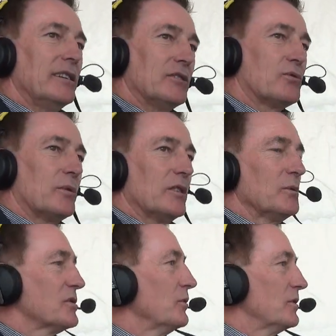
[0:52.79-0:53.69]
and
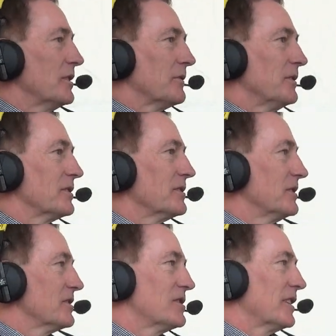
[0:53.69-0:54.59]
Toronto is no different.
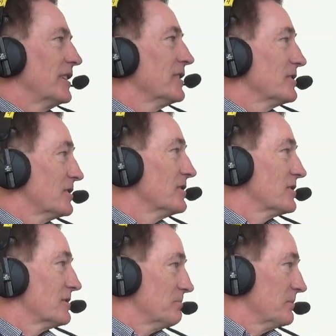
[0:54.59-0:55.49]
Uh, sick kids
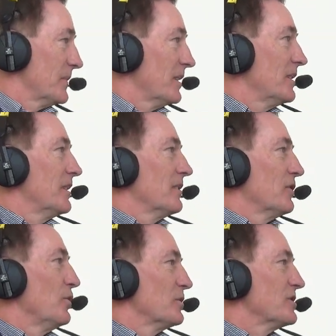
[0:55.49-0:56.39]
is yep.
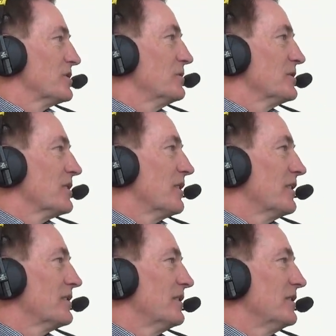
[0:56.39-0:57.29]
the closest to his
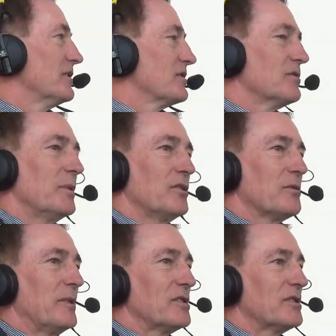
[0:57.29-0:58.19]
heart, and he does so many
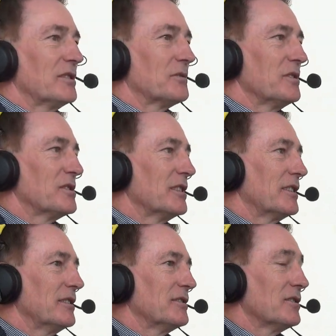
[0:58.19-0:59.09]
tremendous things for the
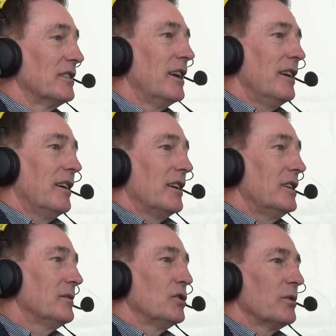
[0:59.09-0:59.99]
sick kids. And
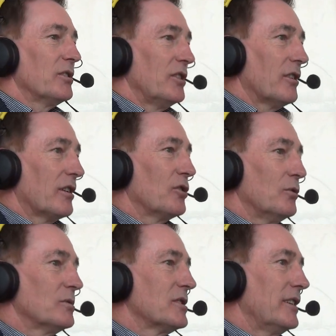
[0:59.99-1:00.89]
I even know that the
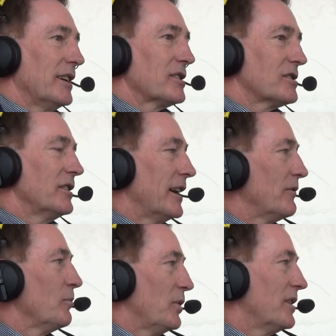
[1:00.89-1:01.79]
Argos, they actually
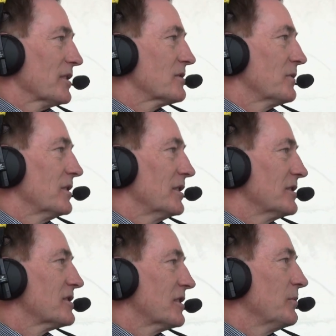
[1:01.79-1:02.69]
have a box for the
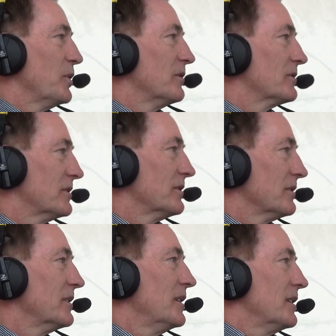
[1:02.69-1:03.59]
kids to come out uh, to